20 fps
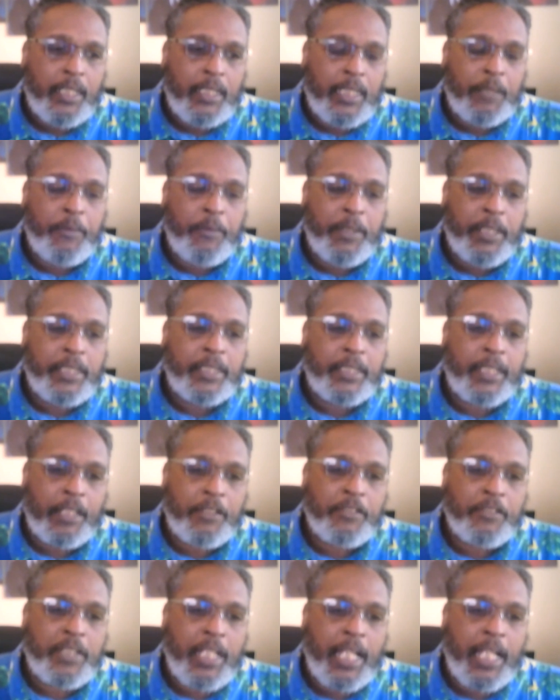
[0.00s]
then we just to
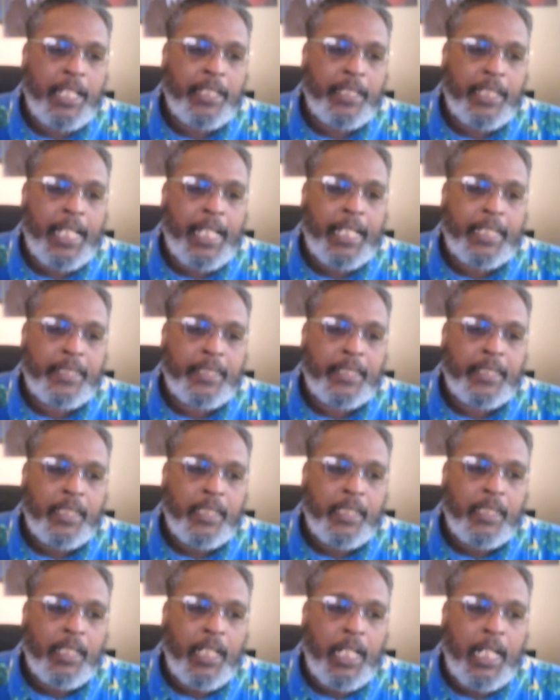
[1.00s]
understand that
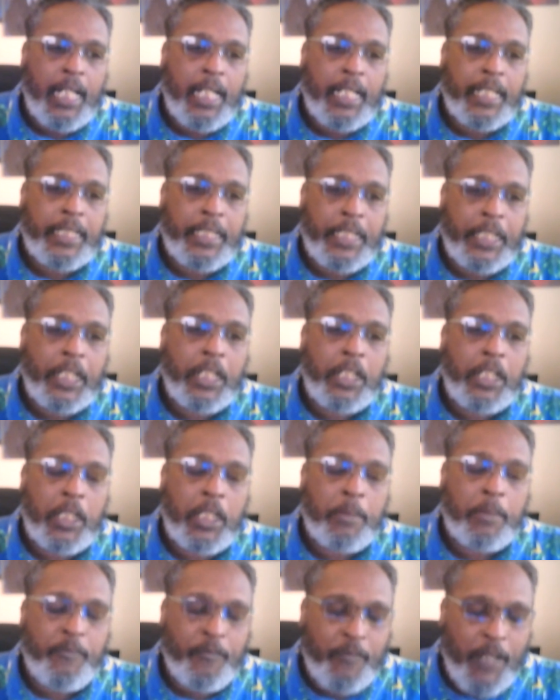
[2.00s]
uh, they're
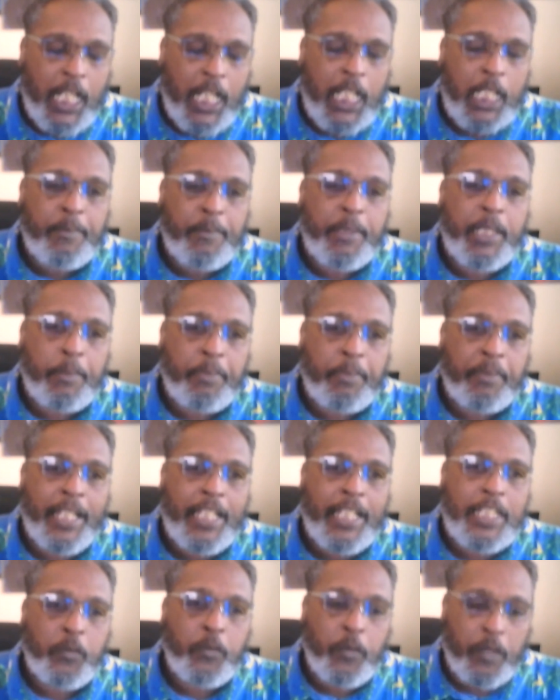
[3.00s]
gonna finally be in a
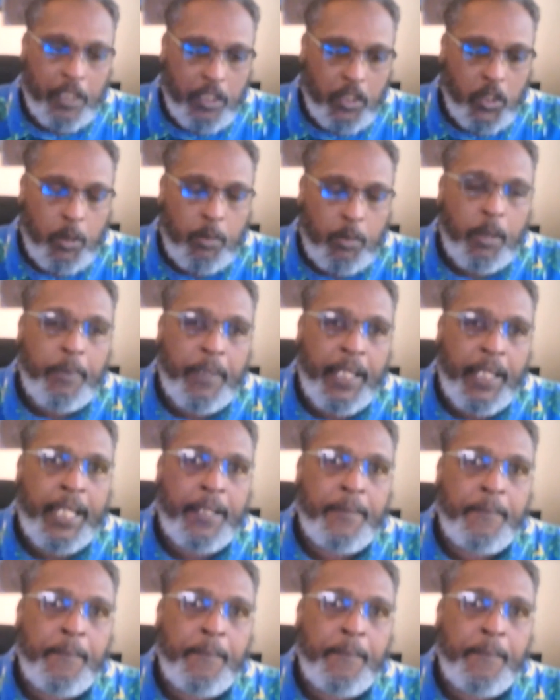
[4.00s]
place where there's no more pain,